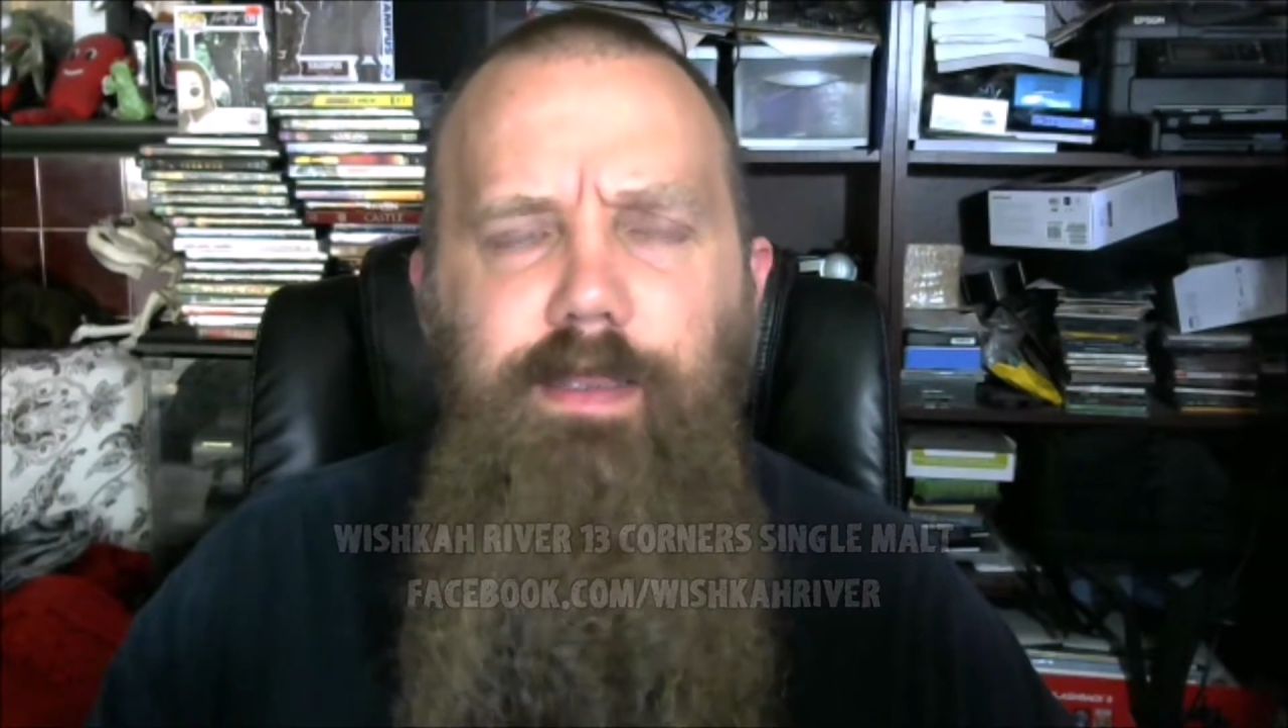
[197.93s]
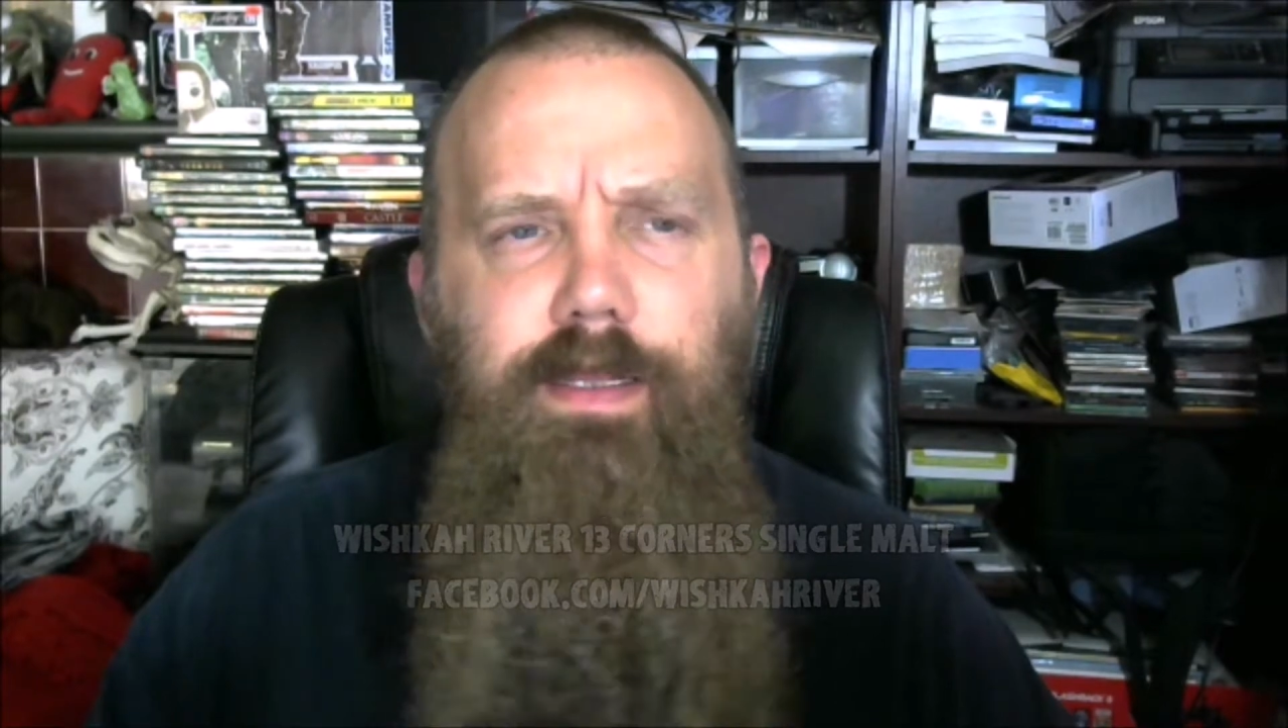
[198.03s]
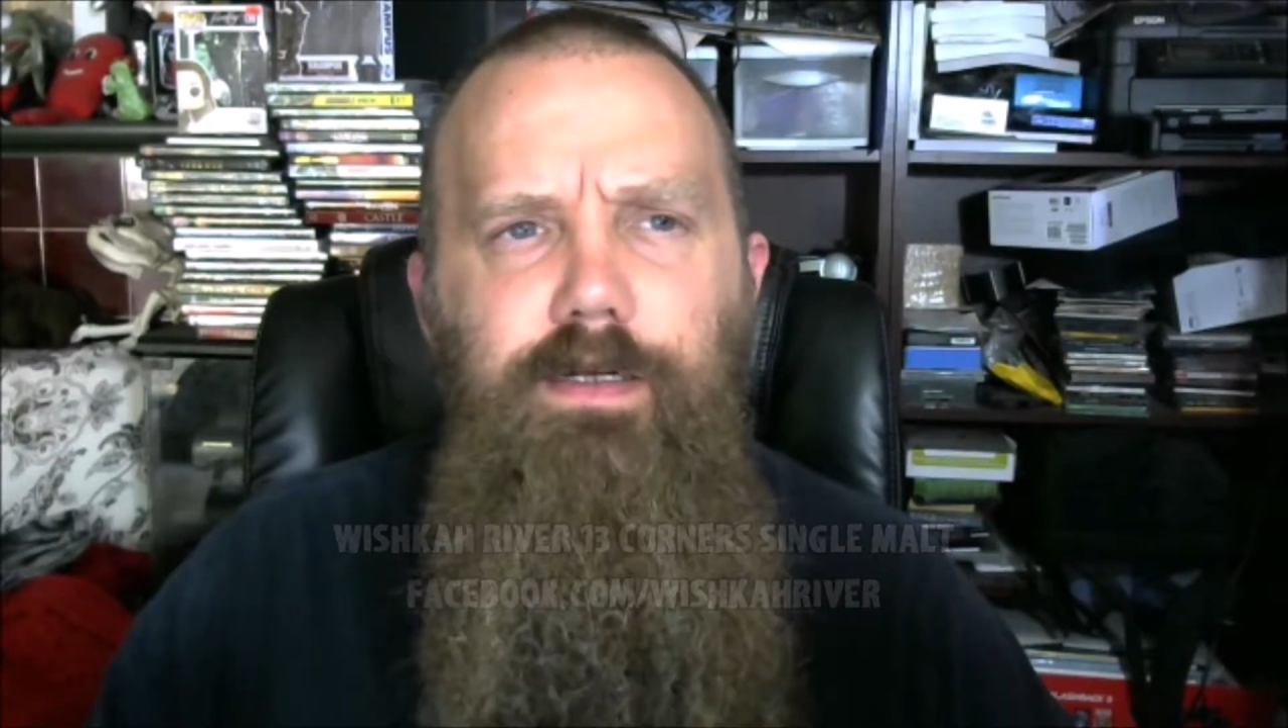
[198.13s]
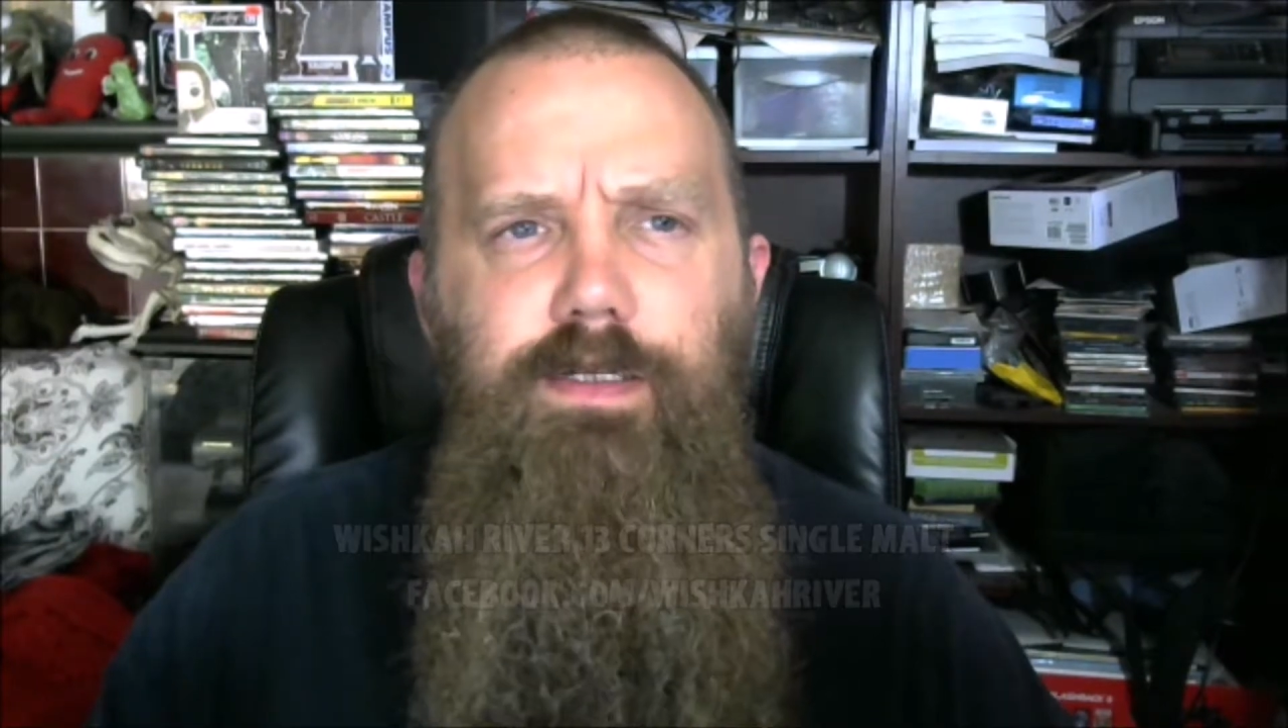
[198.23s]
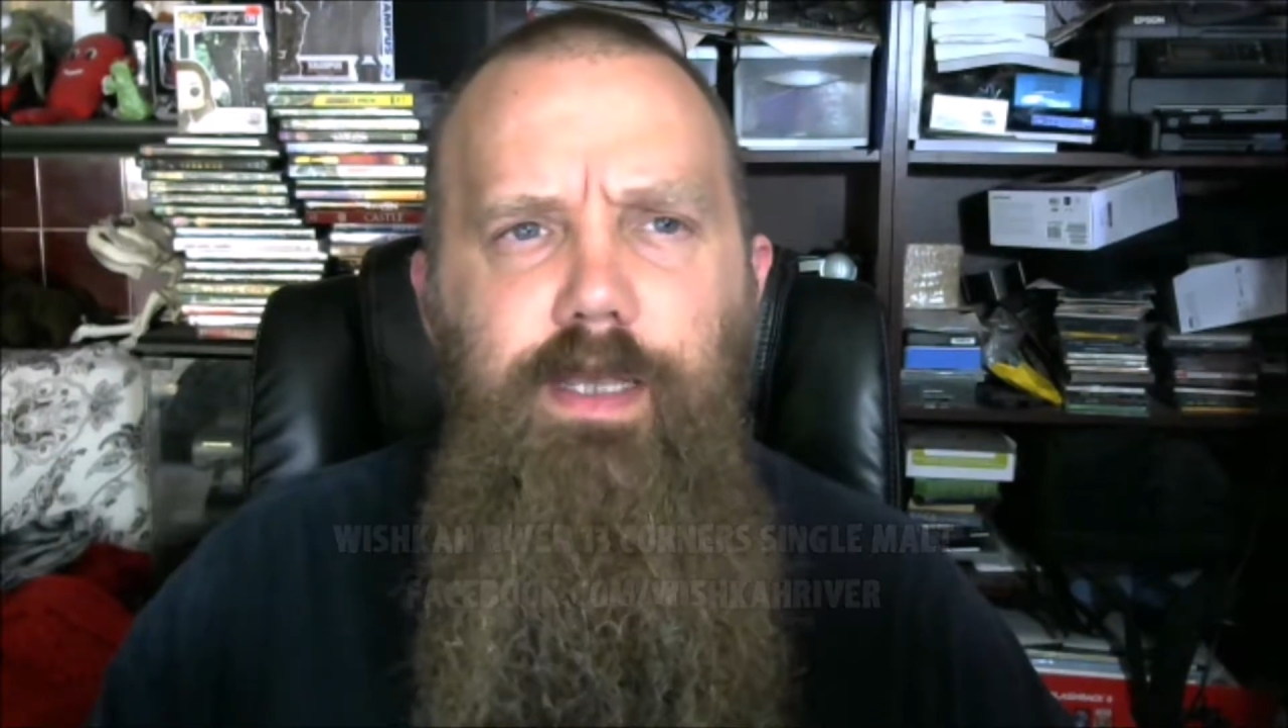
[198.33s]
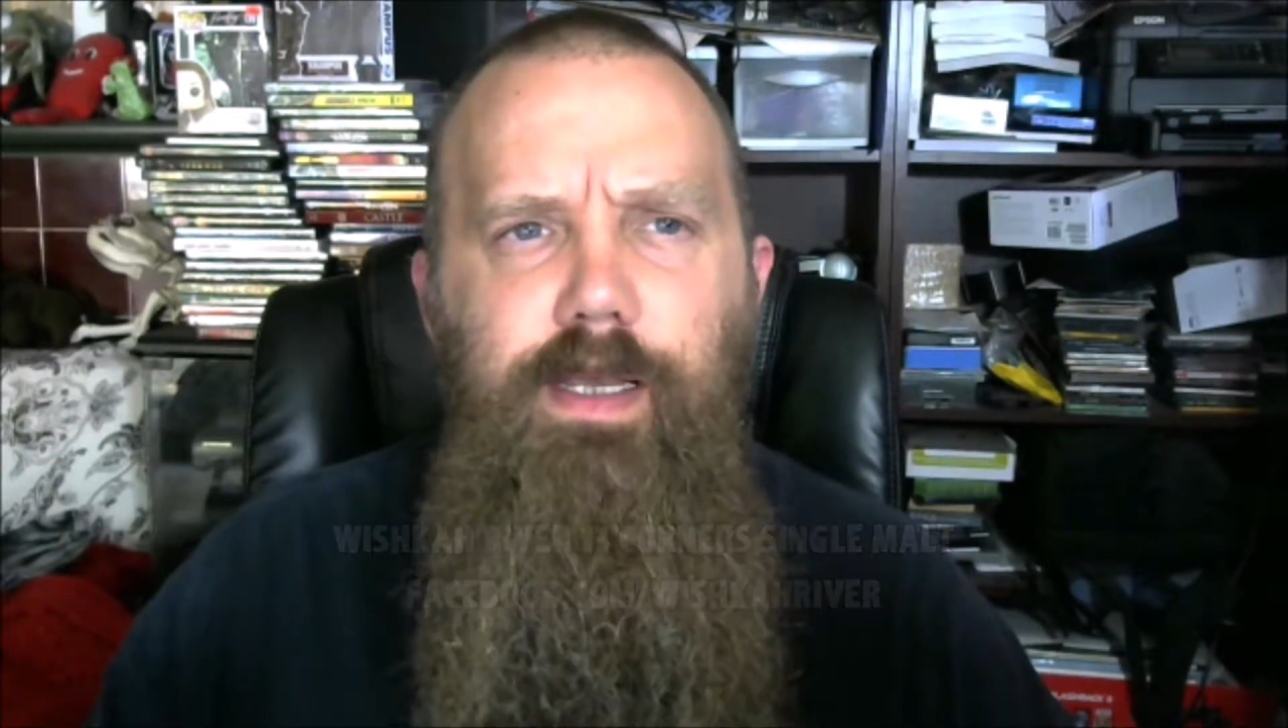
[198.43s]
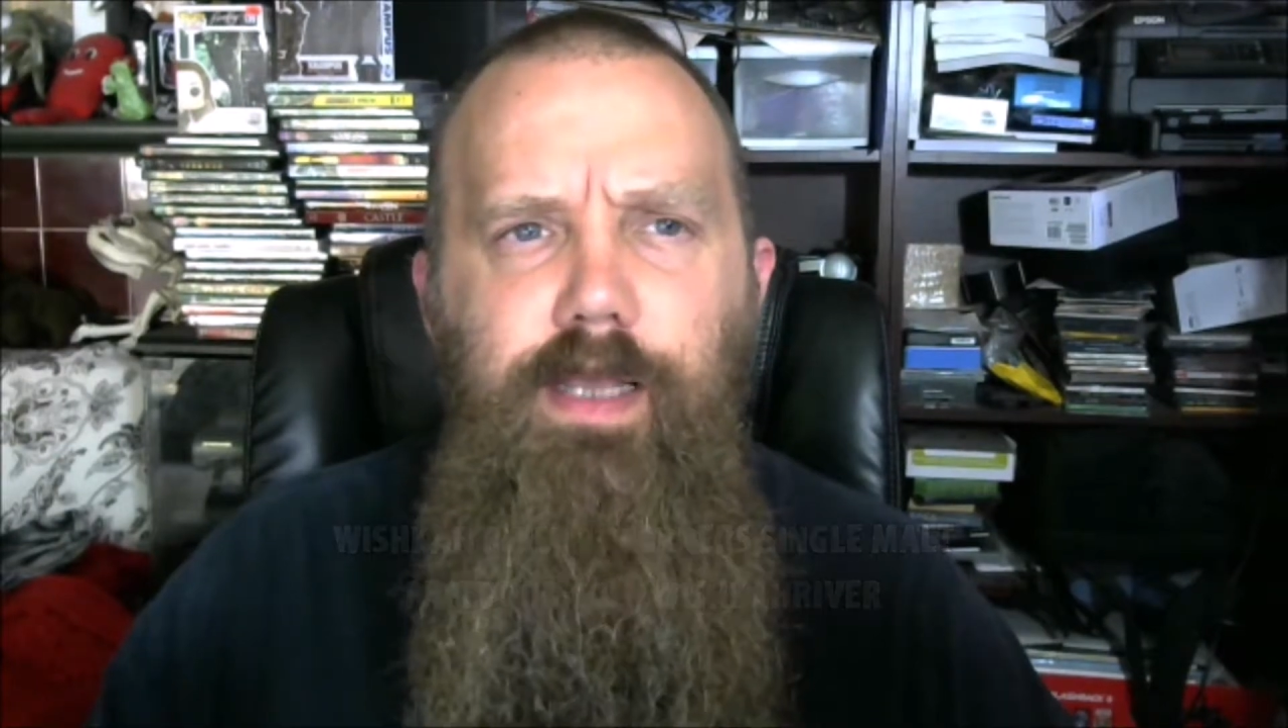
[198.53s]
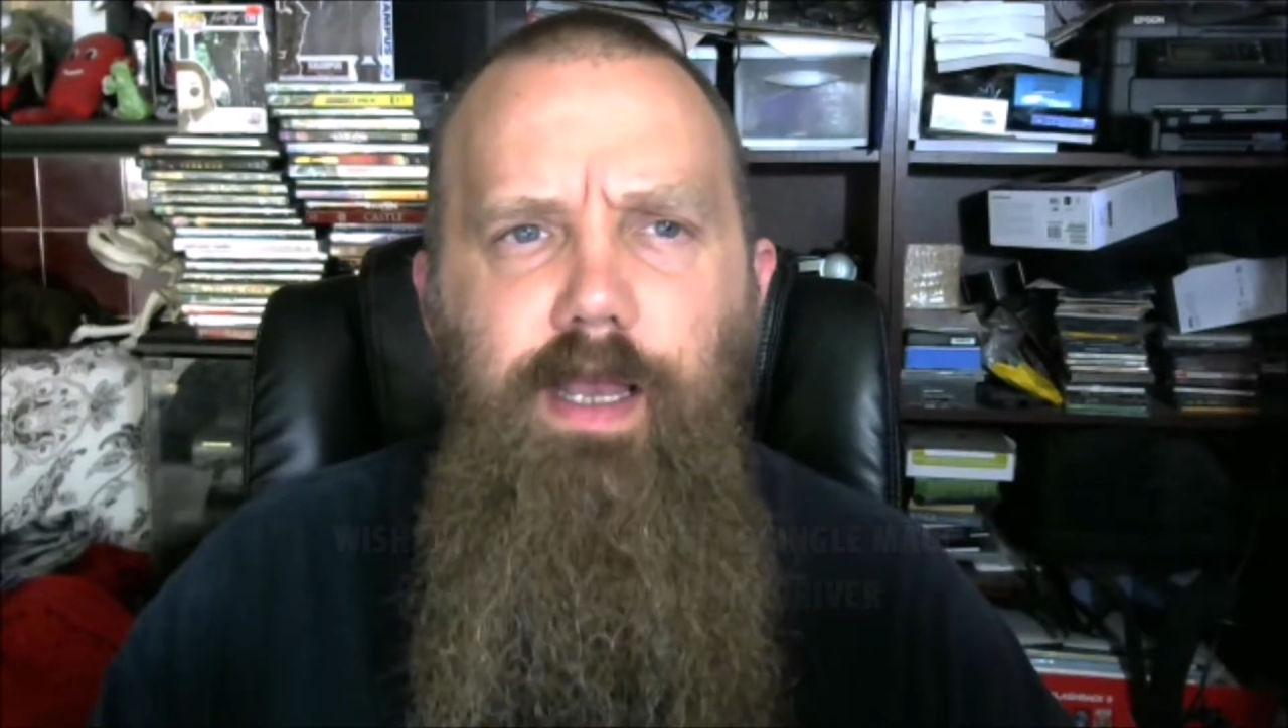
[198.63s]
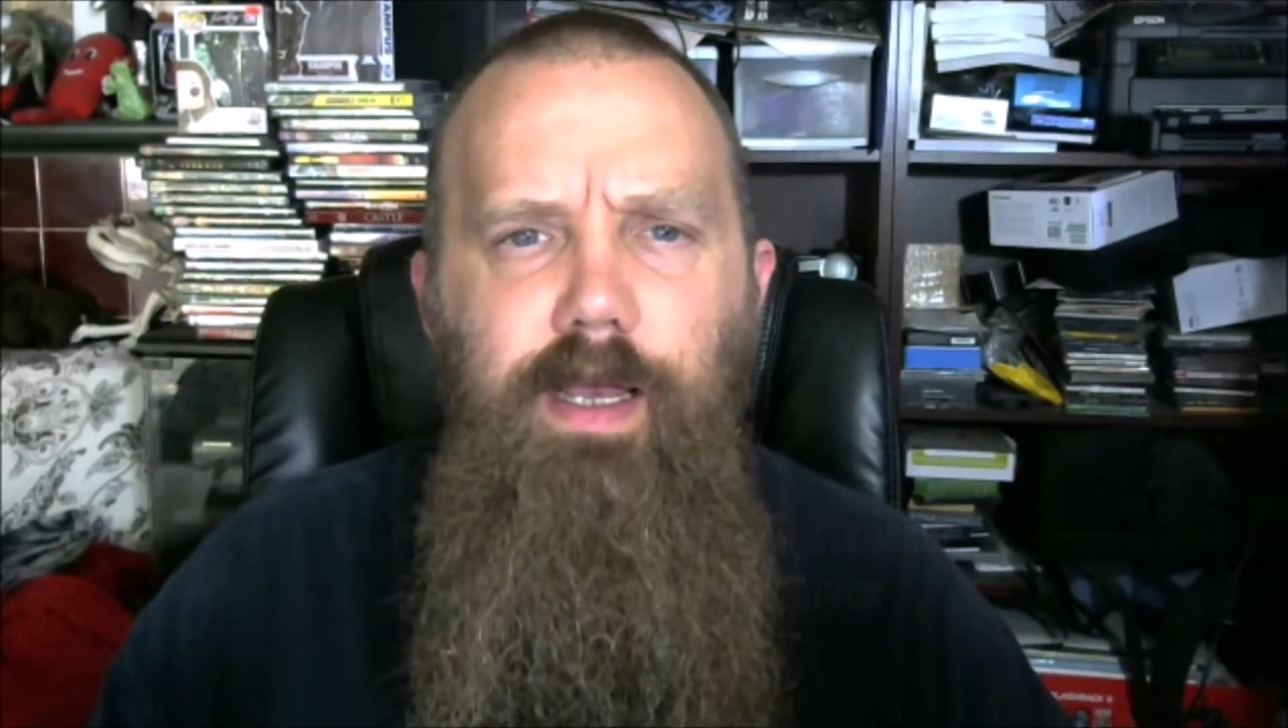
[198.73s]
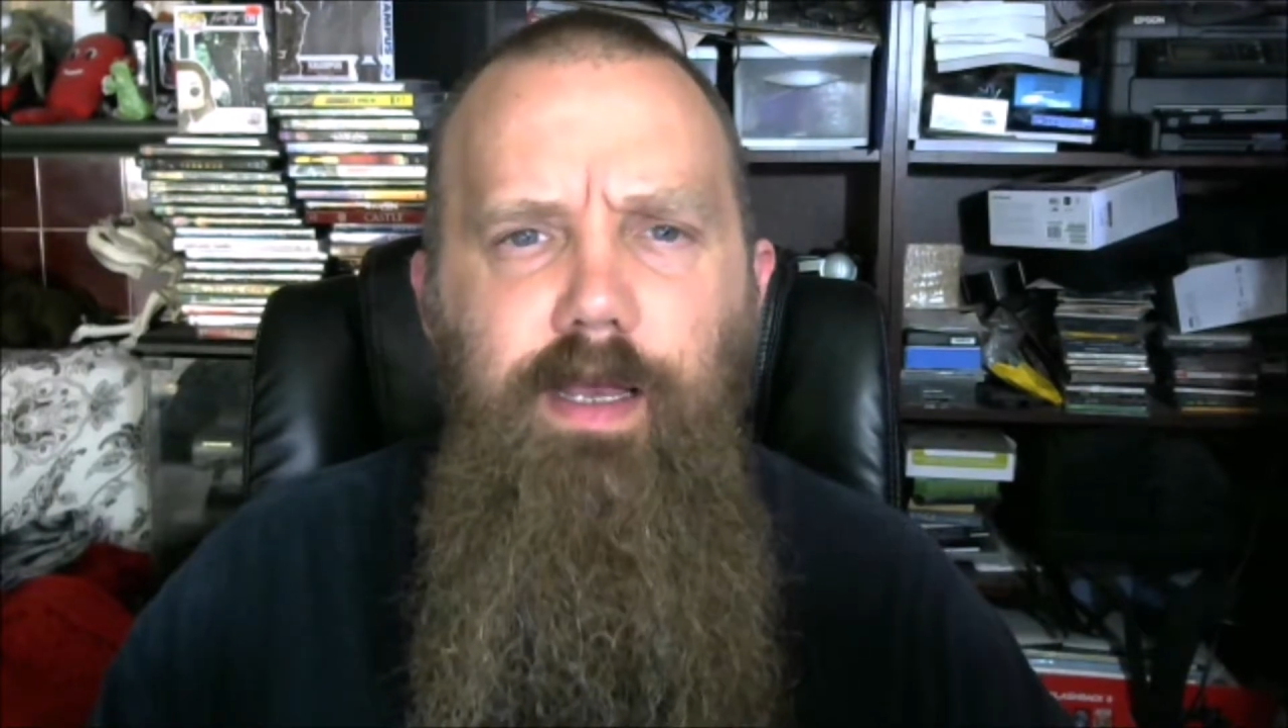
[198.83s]
there's
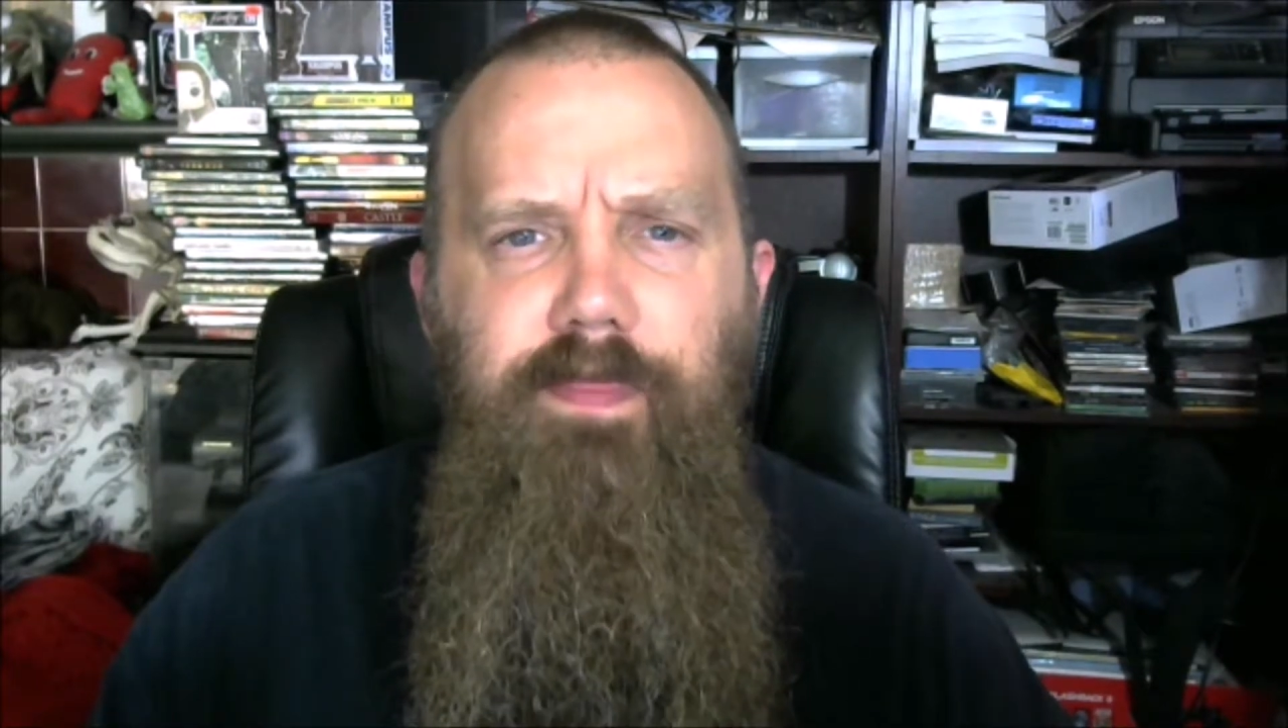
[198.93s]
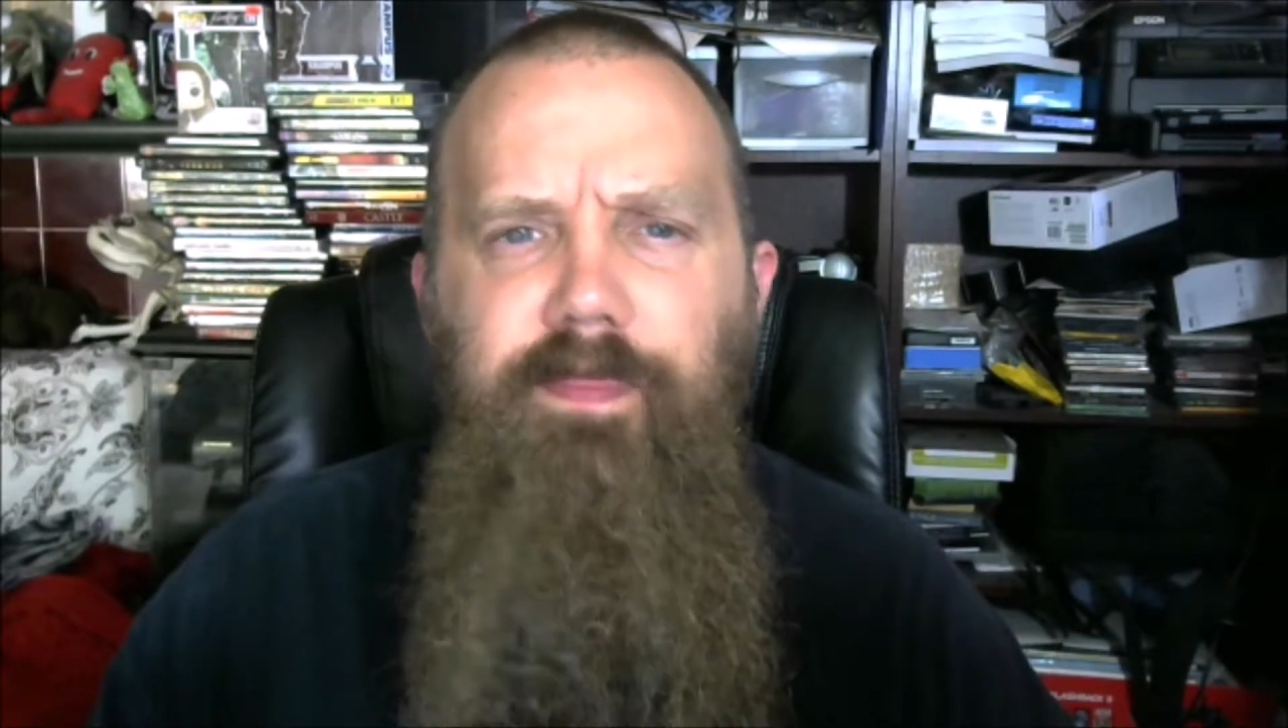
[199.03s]
a